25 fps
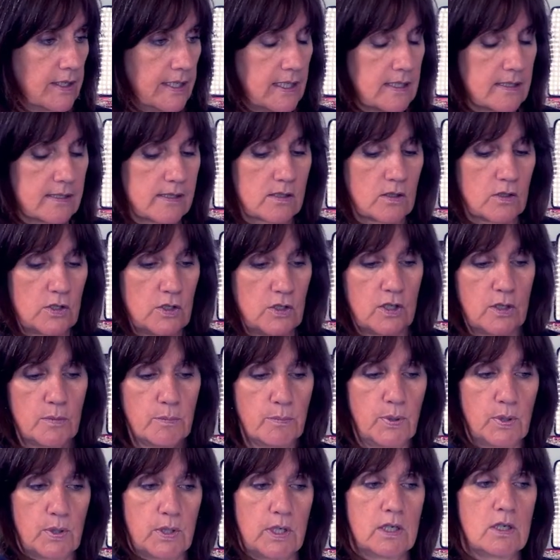it, so you can
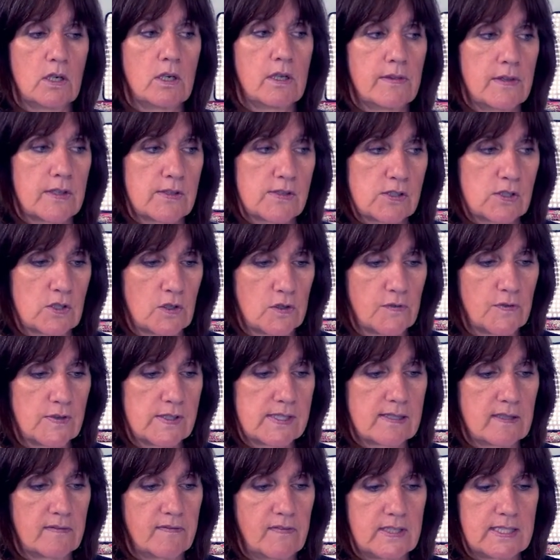put it on the
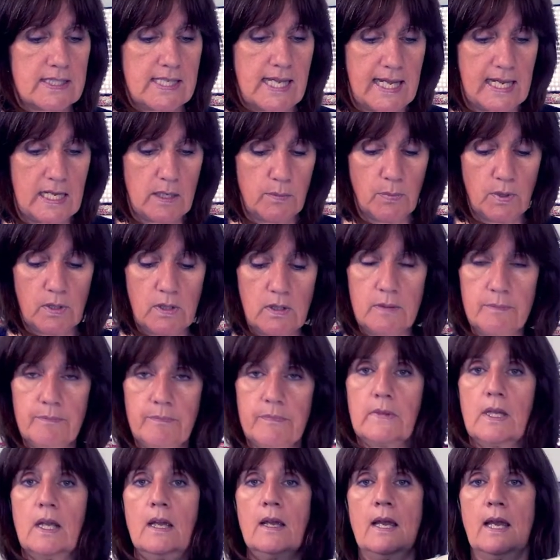surface of a table.
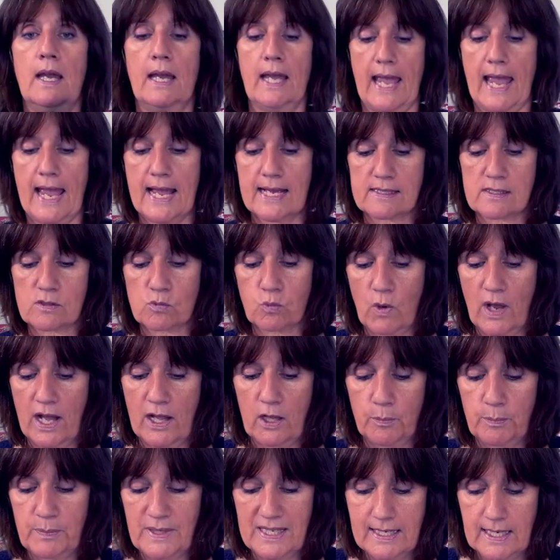As well,
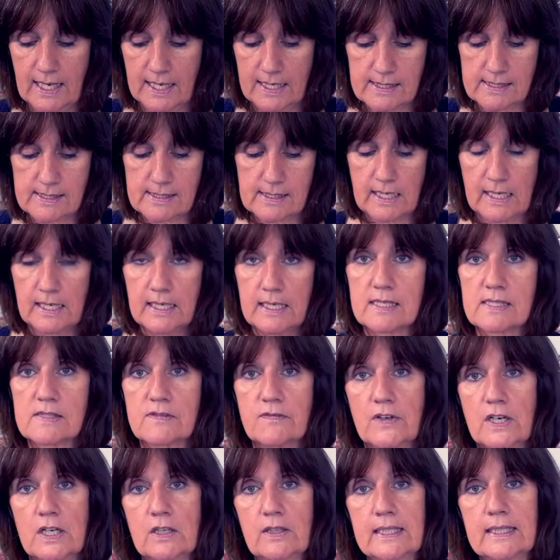because it is
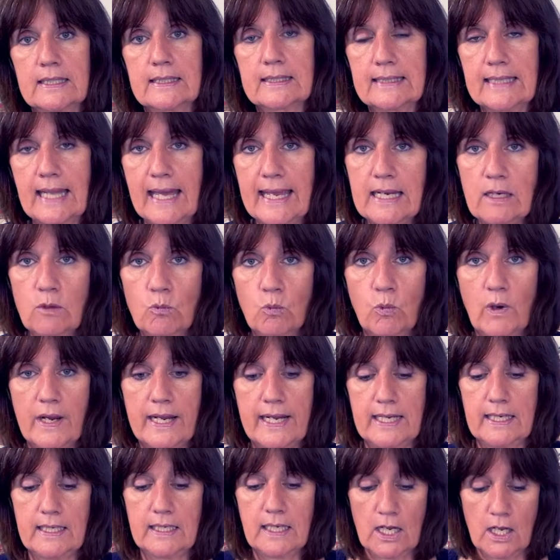very
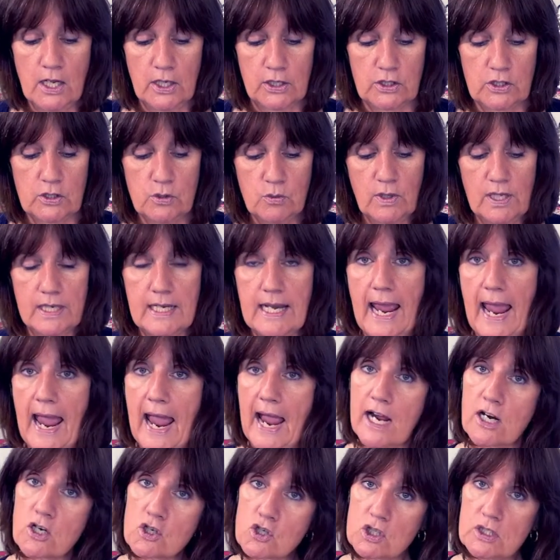lightweight, you can
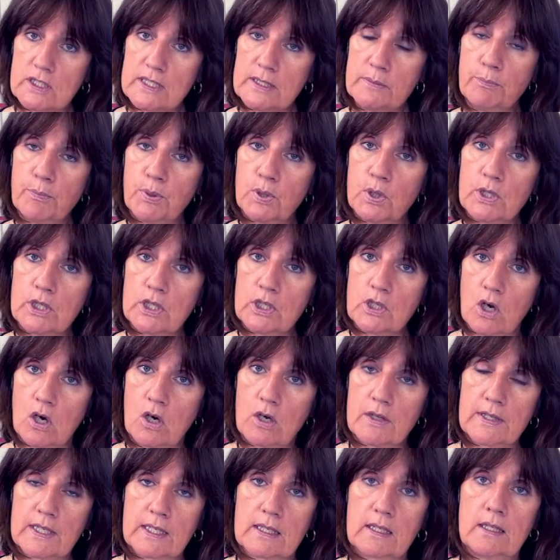actually put it
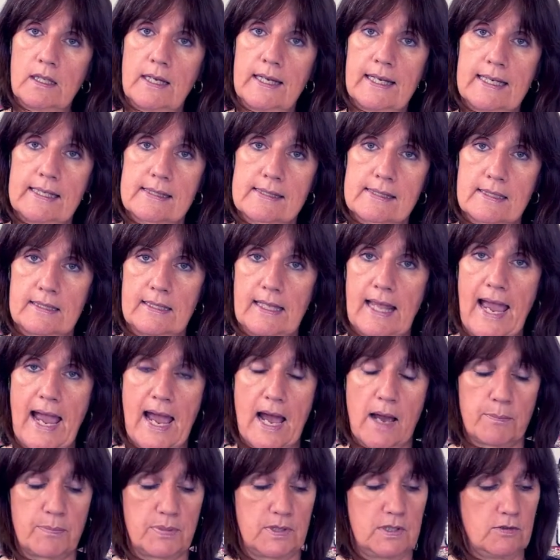on the client's
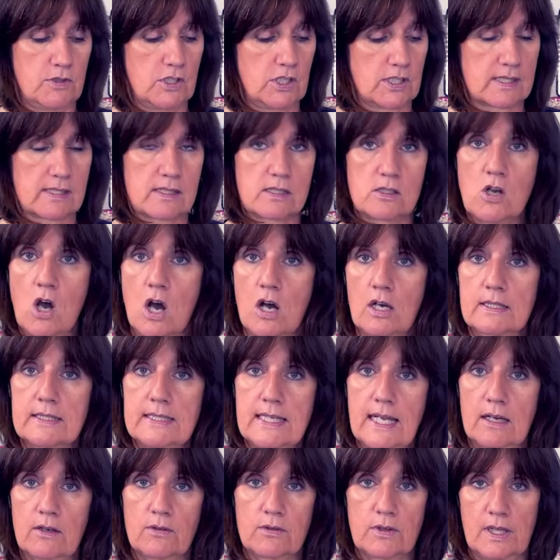lap. You just knock
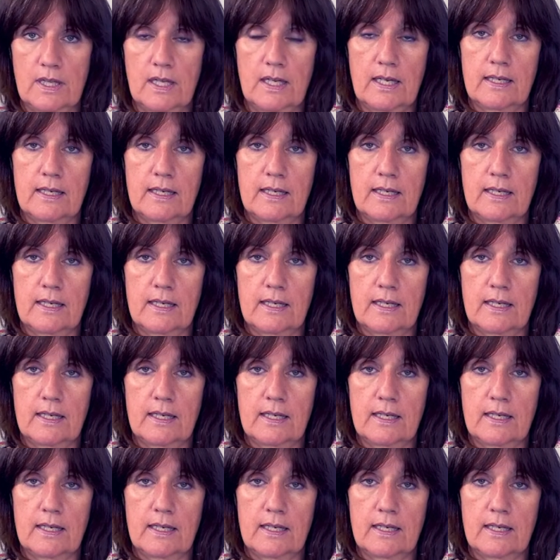down